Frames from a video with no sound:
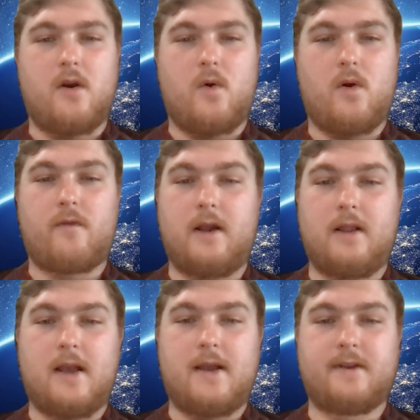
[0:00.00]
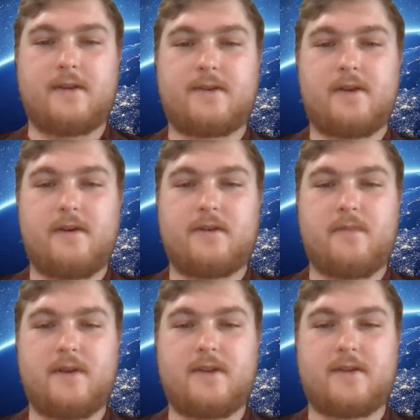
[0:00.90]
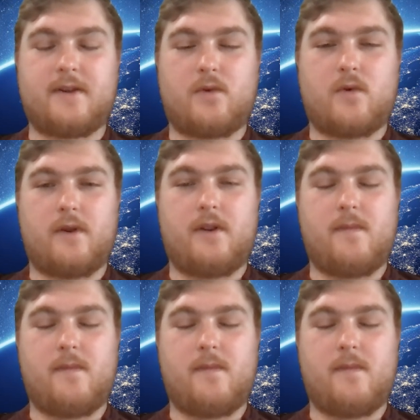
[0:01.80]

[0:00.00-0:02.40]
or realizing a serious business inquiry.